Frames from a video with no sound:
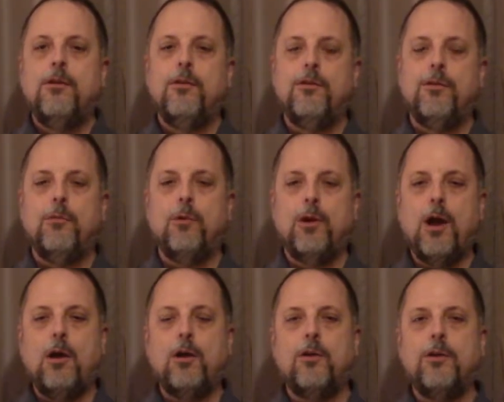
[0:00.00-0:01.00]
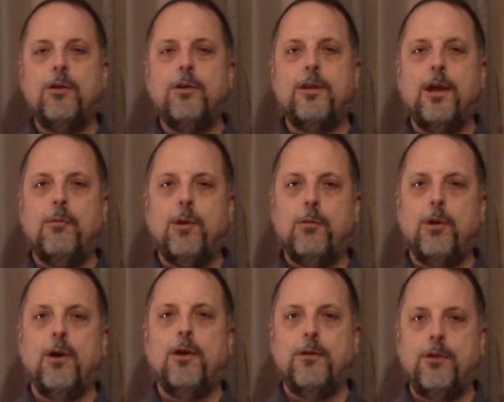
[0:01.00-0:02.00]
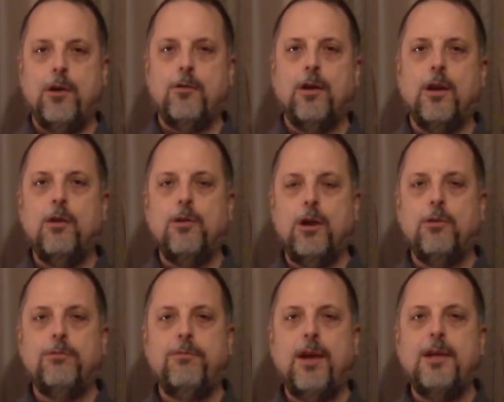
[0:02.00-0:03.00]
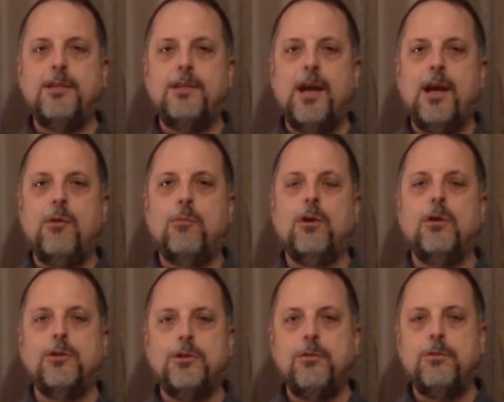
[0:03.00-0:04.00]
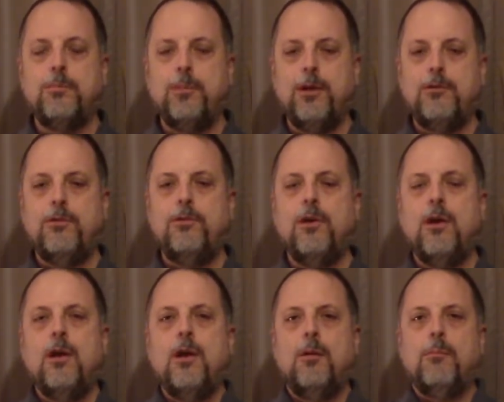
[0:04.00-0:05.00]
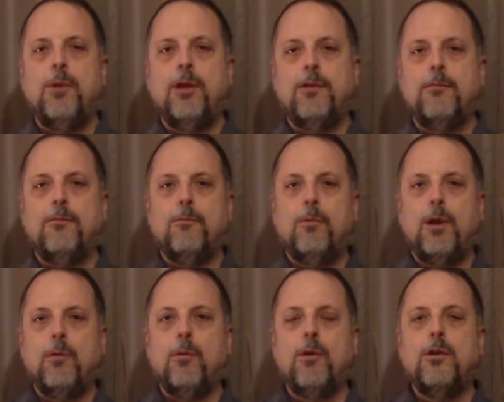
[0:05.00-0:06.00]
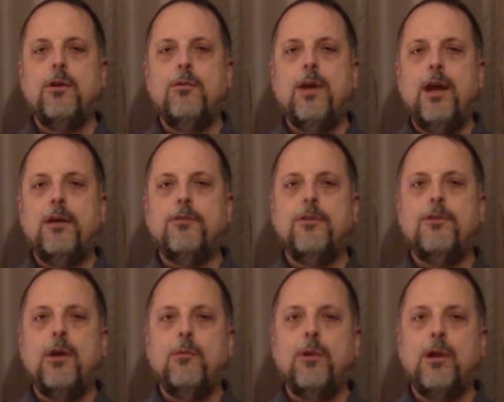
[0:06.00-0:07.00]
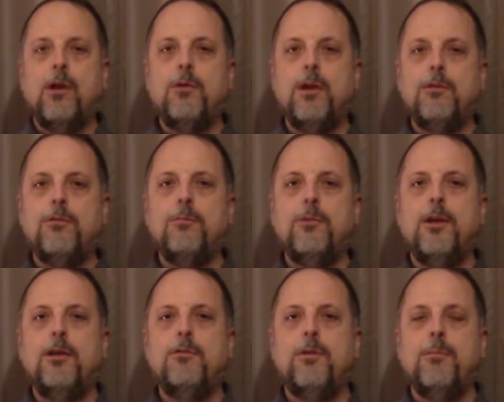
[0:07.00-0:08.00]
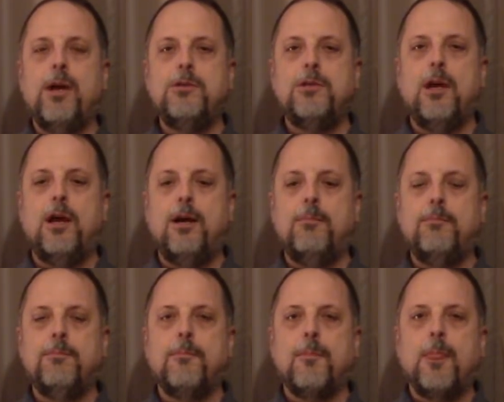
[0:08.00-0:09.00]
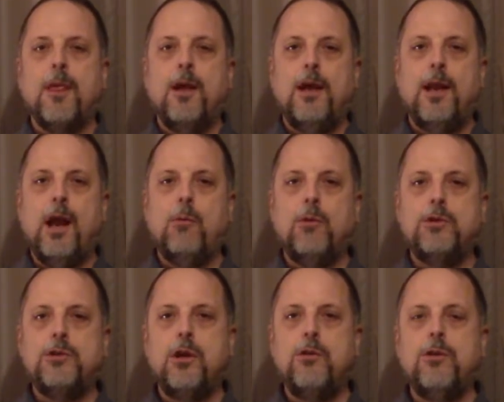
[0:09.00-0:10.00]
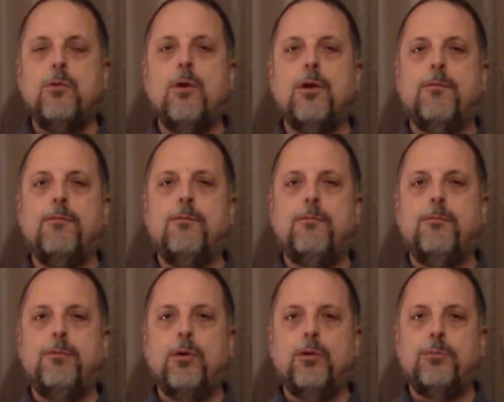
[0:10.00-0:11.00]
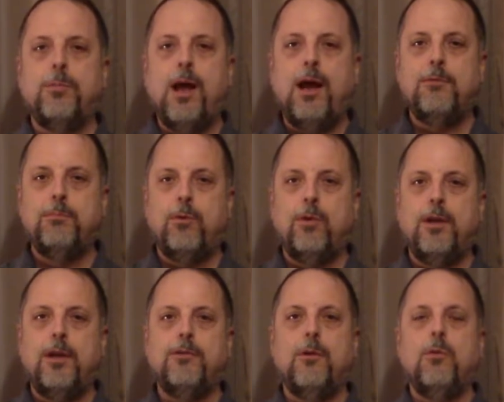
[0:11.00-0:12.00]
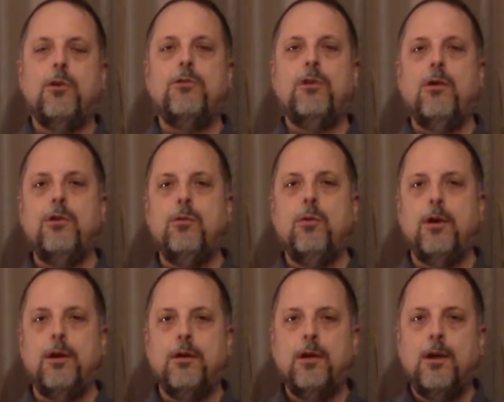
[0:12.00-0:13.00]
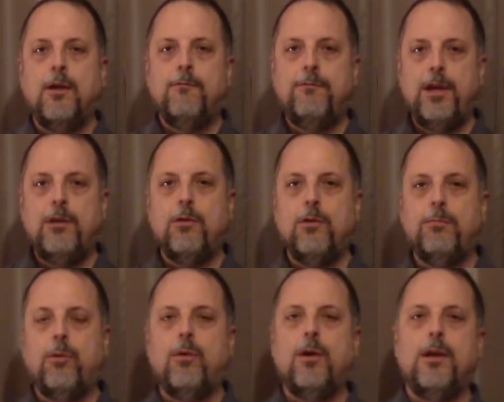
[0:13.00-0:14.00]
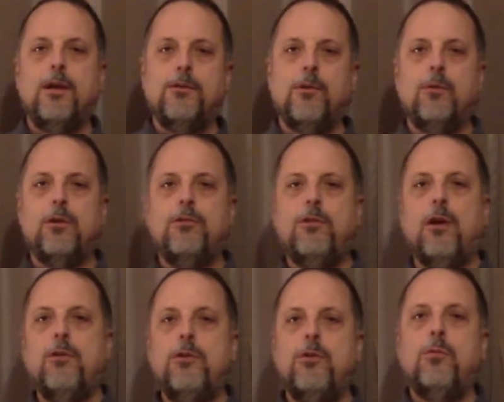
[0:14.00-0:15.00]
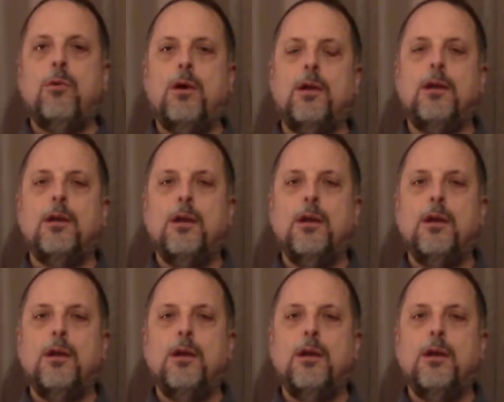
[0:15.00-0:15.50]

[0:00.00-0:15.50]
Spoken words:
So we're not going to do it that way. We're going to turn the logos face down. We're going to shoot the pictures. But what I want to do next is I want to go get some things from my shop, and I want to show you what a full splice point is. I want to show you what a V-groove point is. I want to show you what